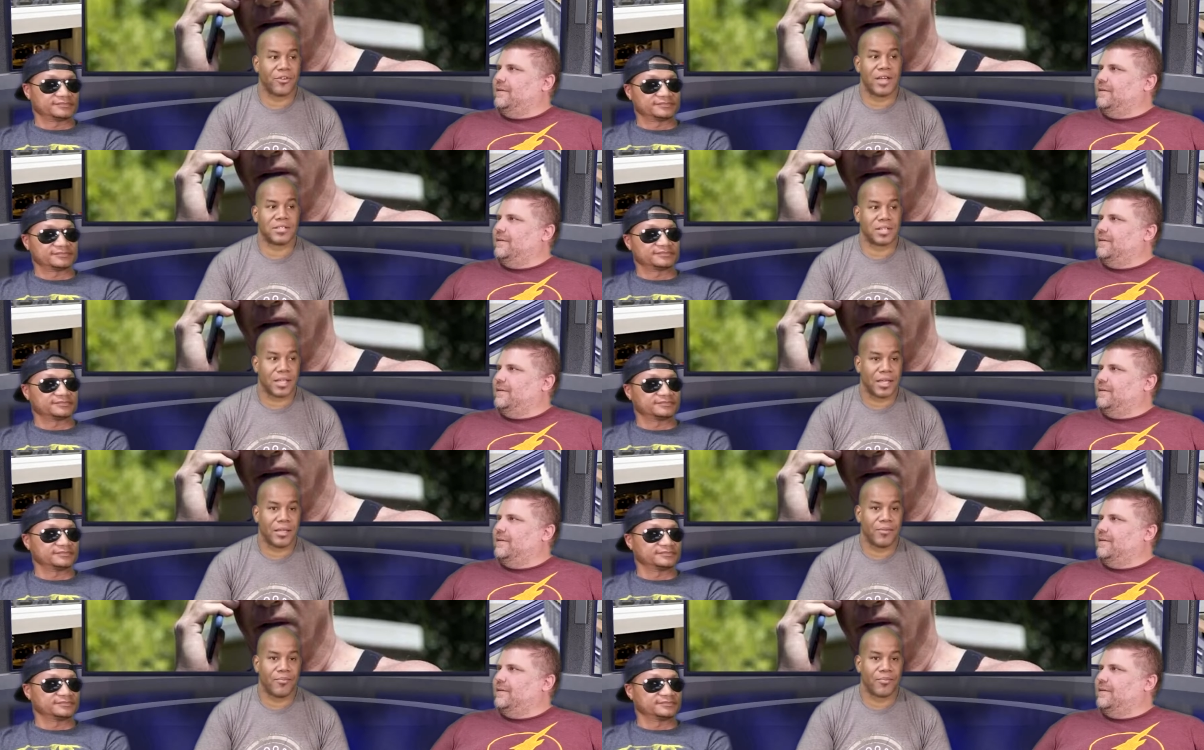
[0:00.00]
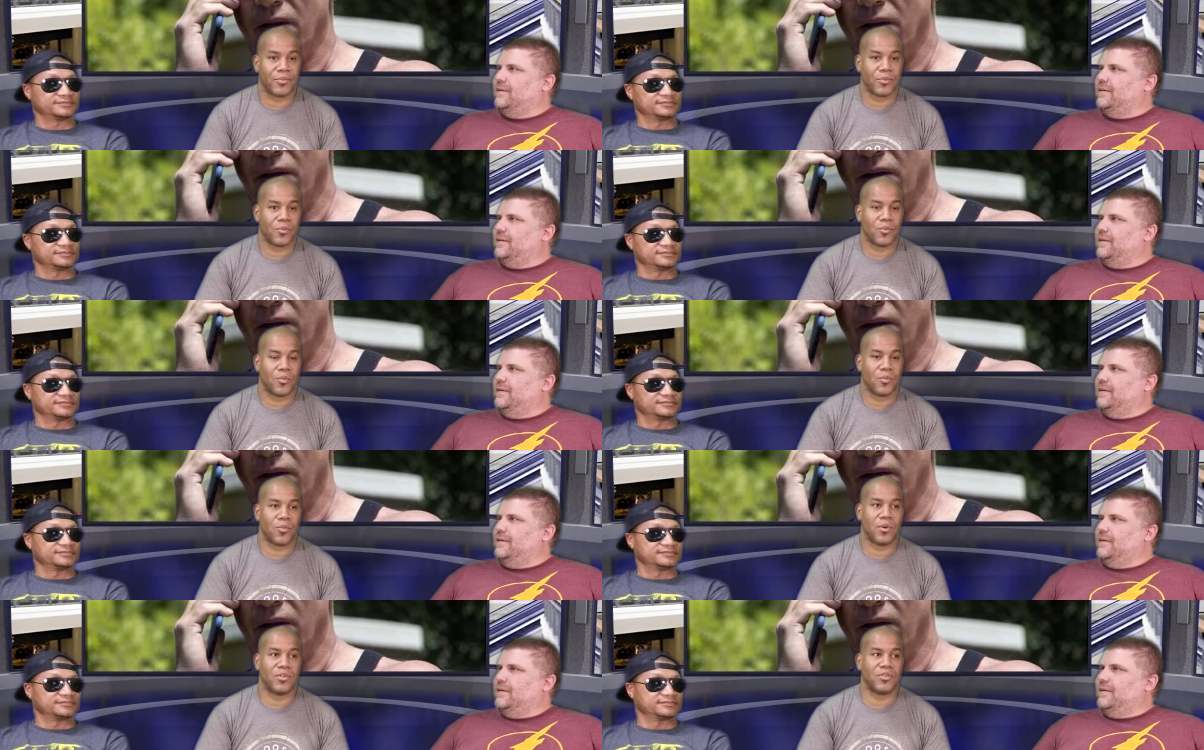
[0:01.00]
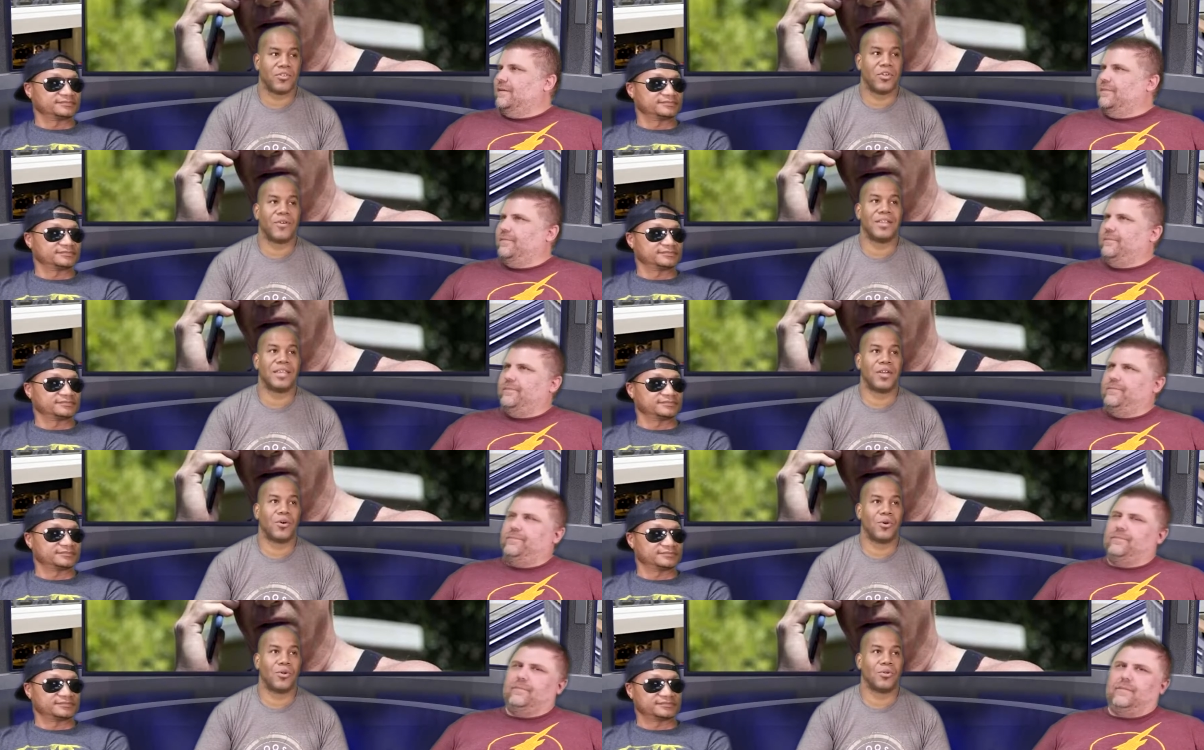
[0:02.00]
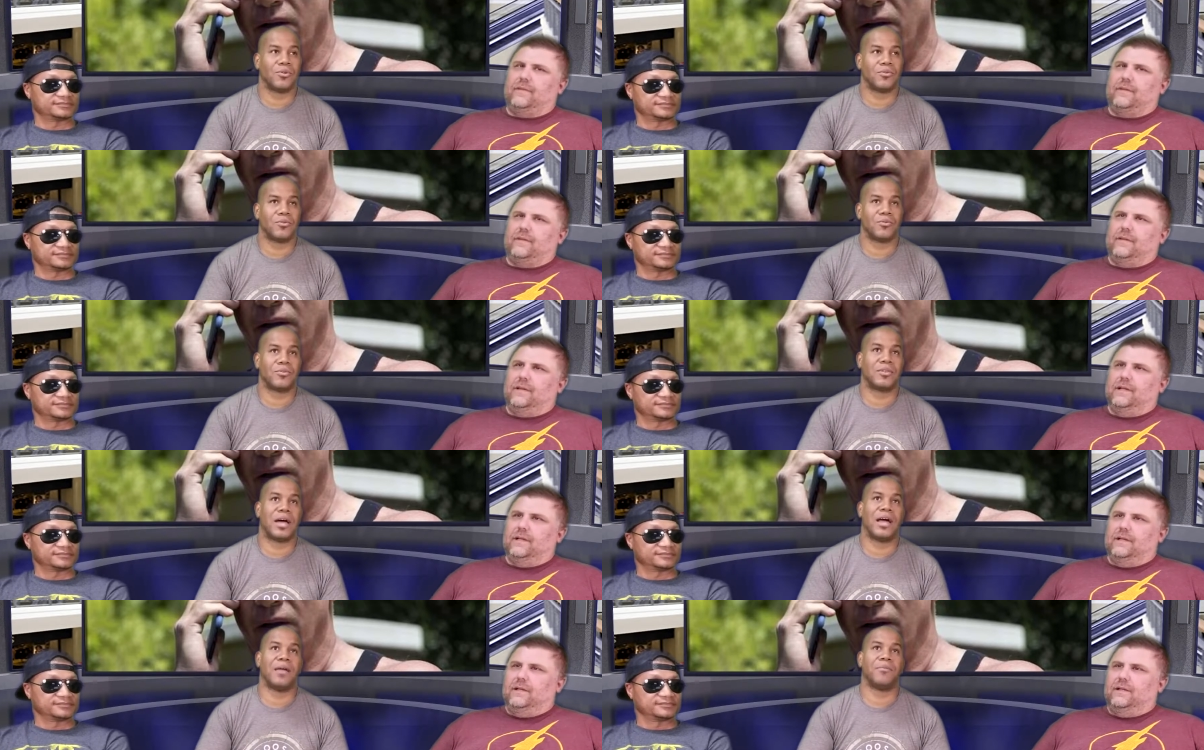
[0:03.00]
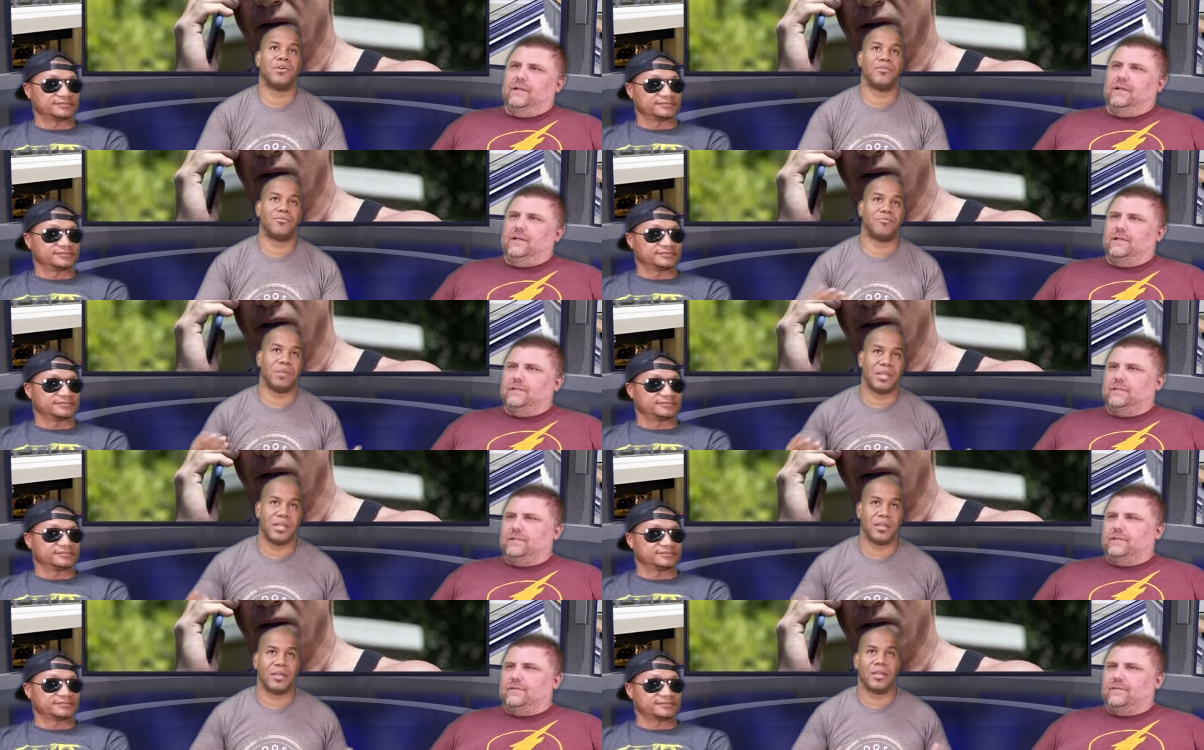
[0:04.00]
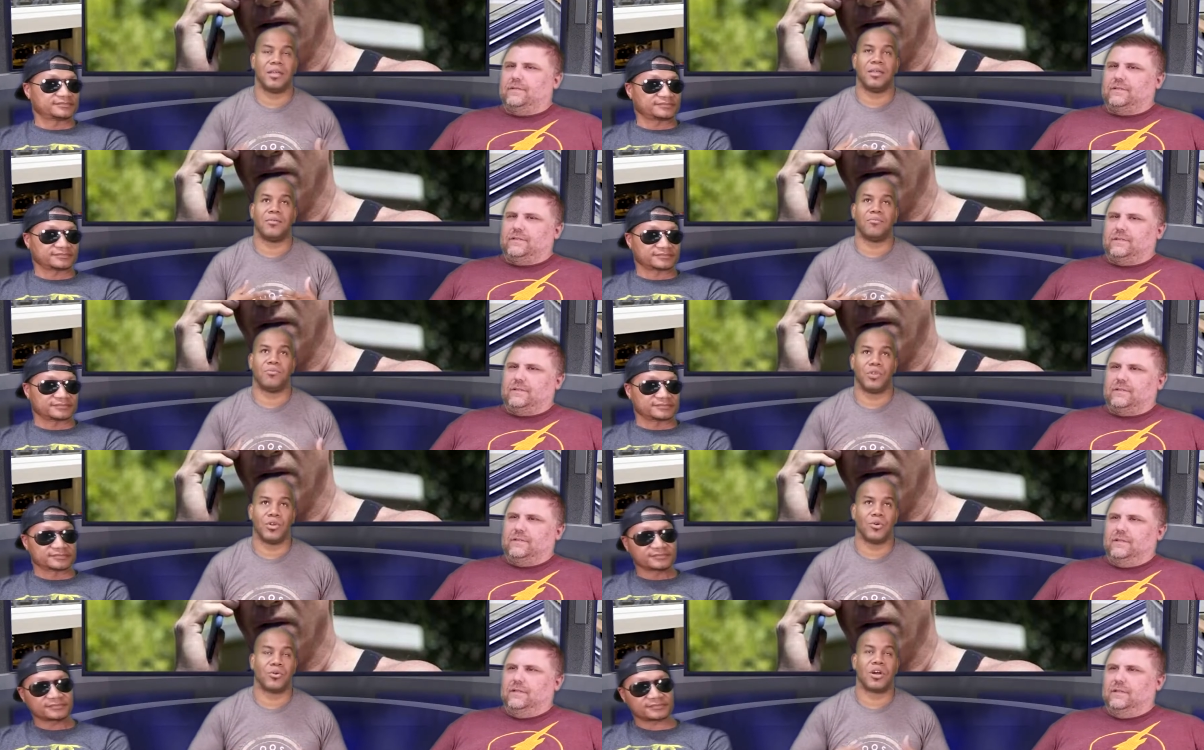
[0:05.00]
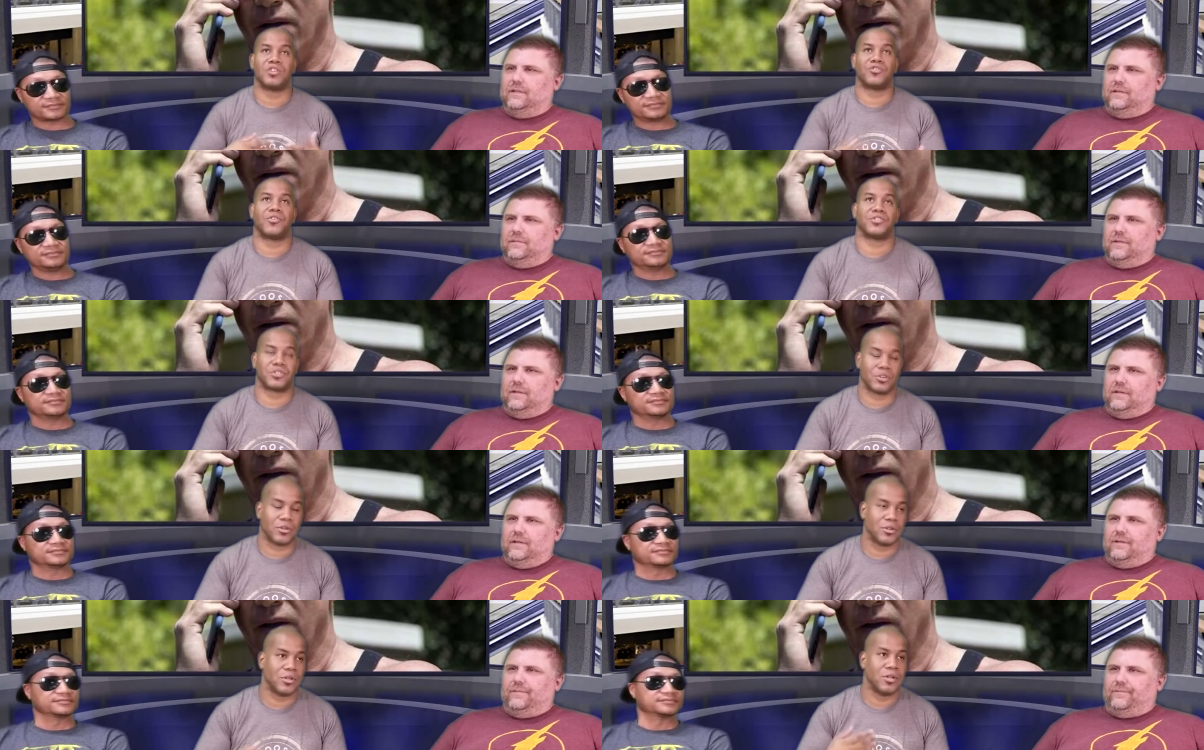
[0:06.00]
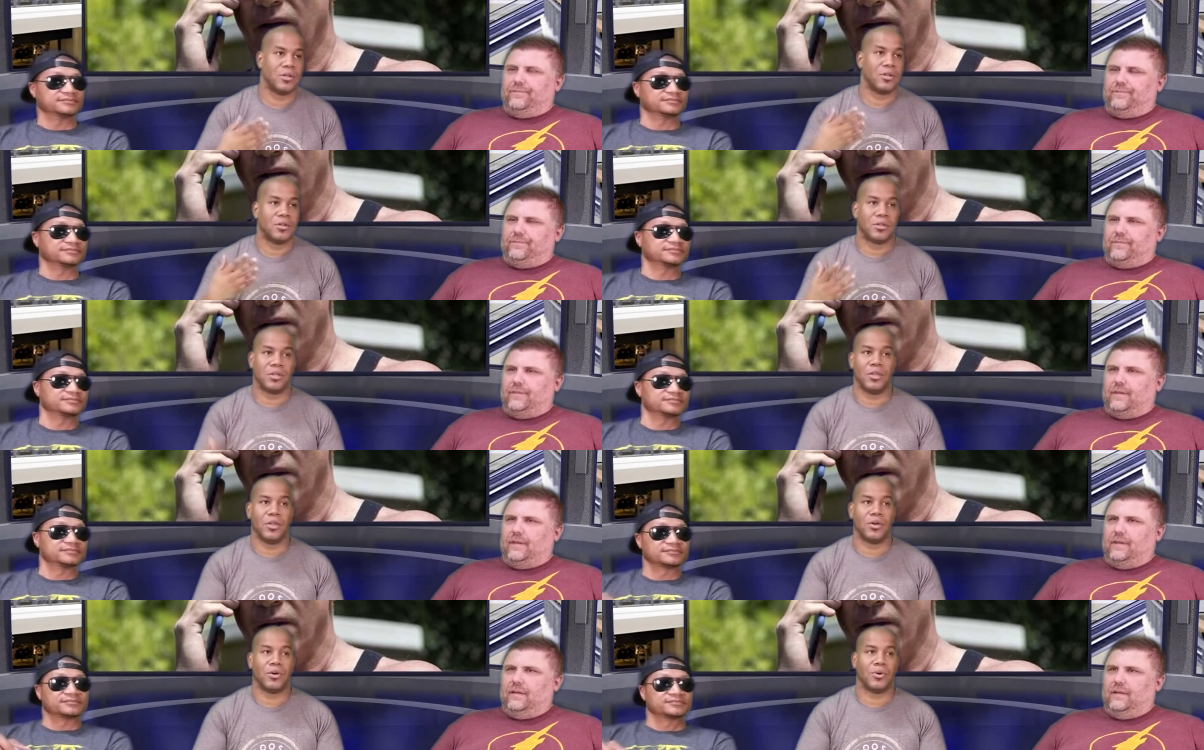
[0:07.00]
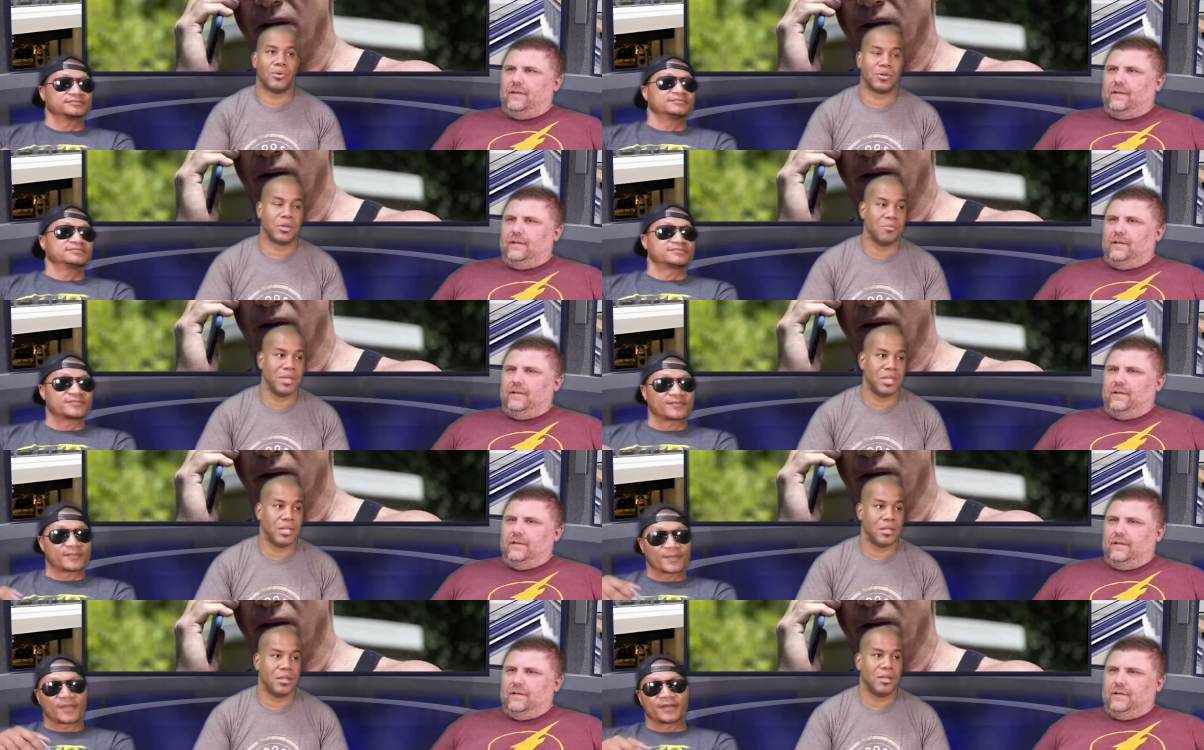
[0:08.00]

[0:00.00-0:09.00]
Speaker 1: Dice Clay was during that whole time of being a, you know, controversial, you know, comedian,